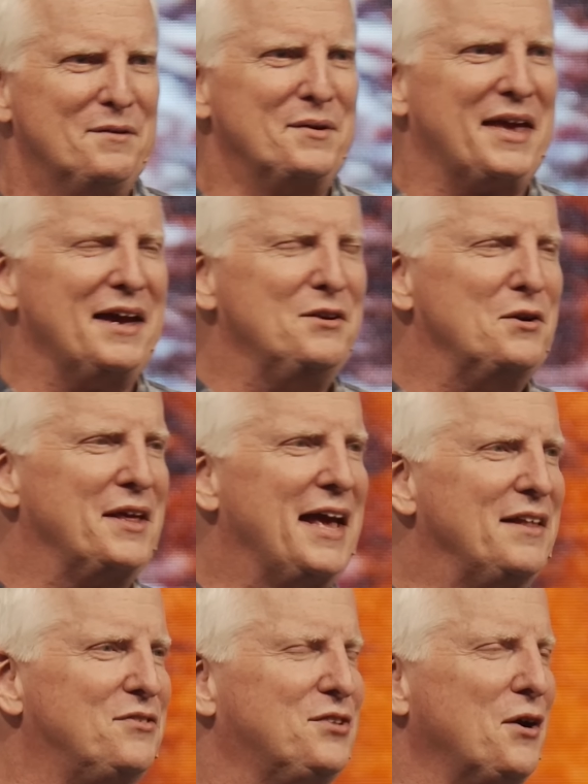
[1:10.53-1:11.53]
we can do it
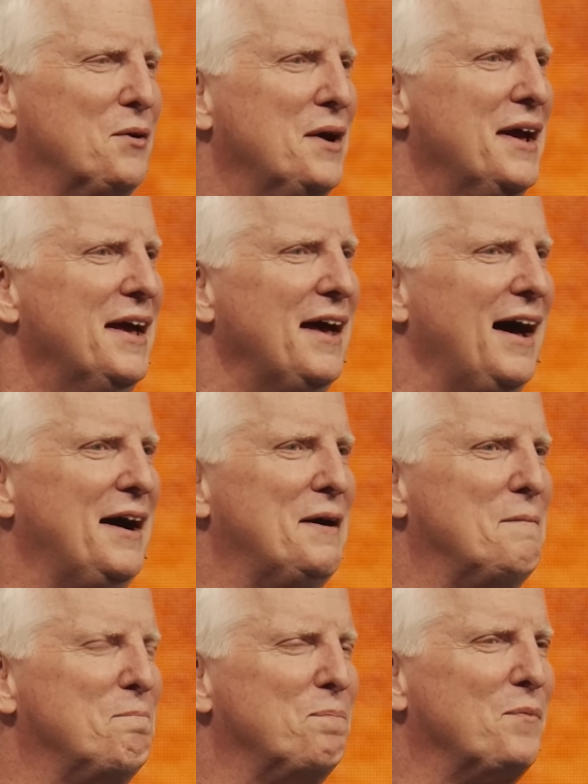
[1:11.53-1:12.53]
again. So.
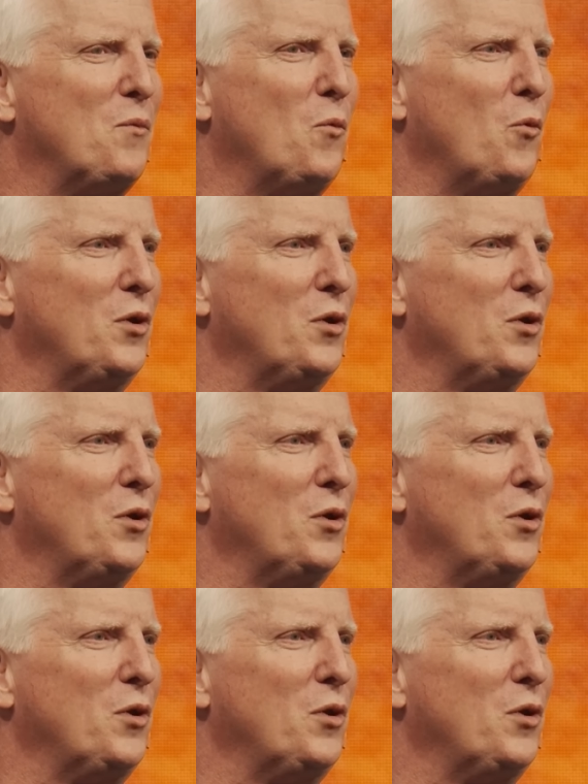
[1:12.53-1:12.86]
Um,